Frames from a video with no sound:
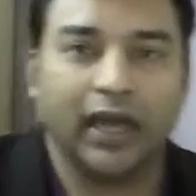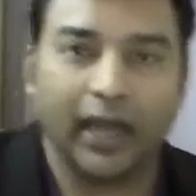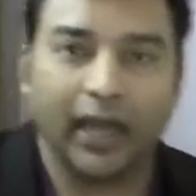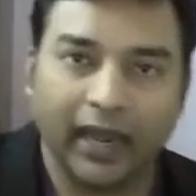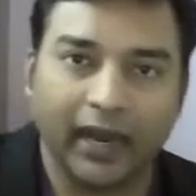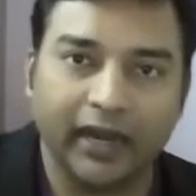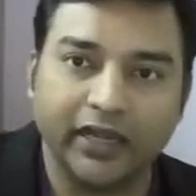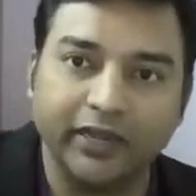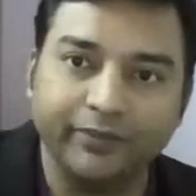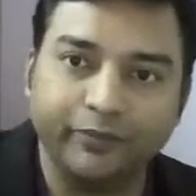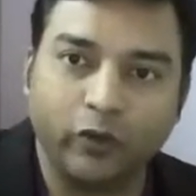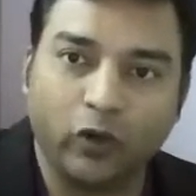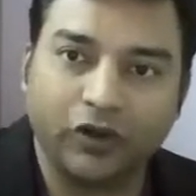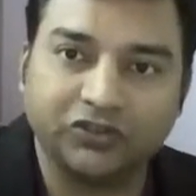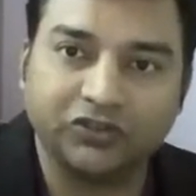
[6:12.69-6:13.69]
and
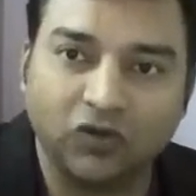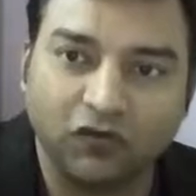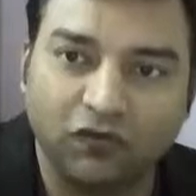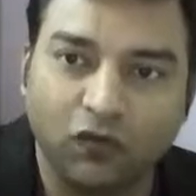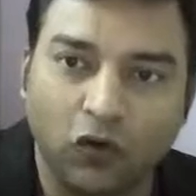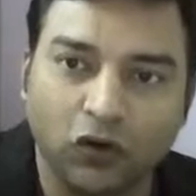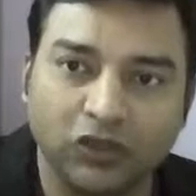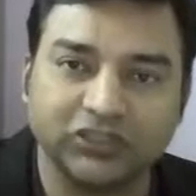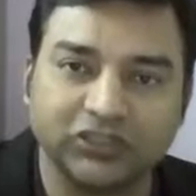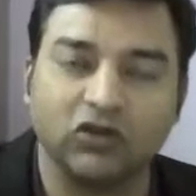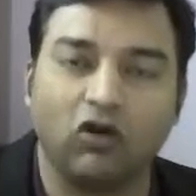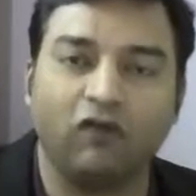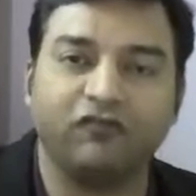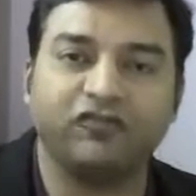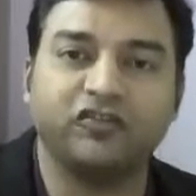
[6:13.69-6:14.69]
importance of
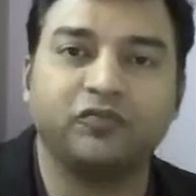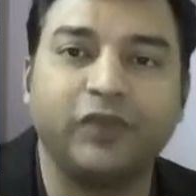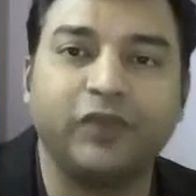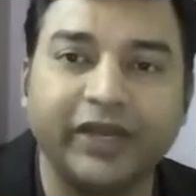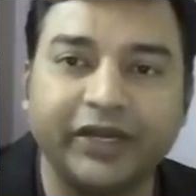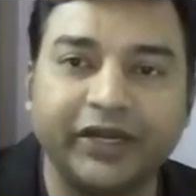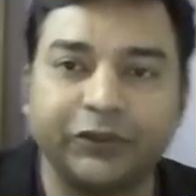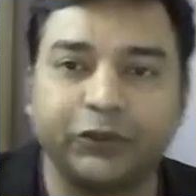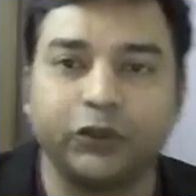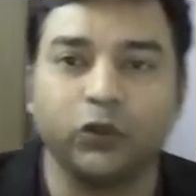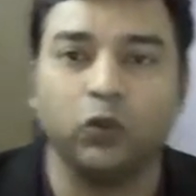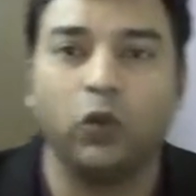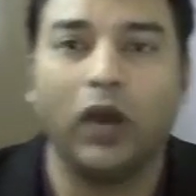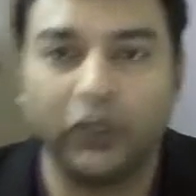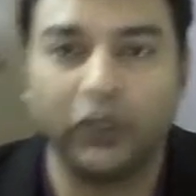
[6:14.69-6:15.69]
focusing of speed
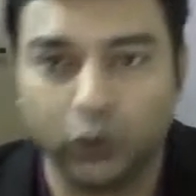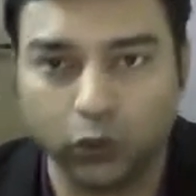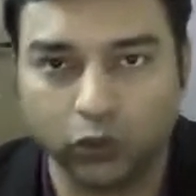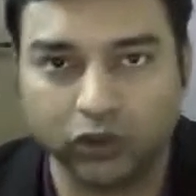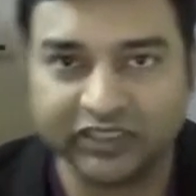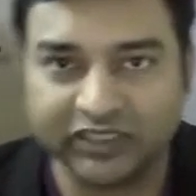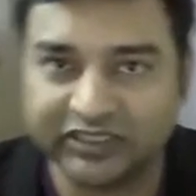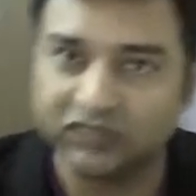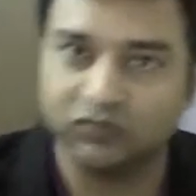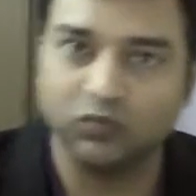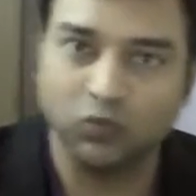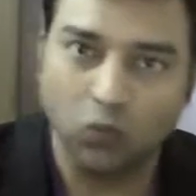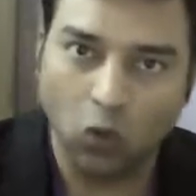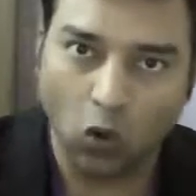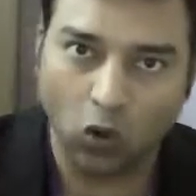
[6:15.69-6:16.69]
to value. This is
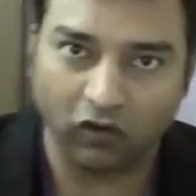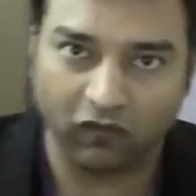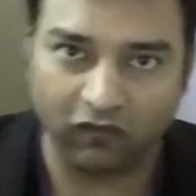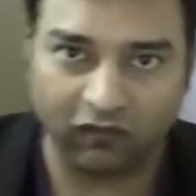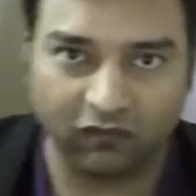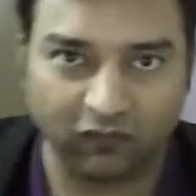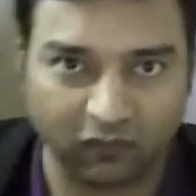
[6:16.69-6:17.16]
more of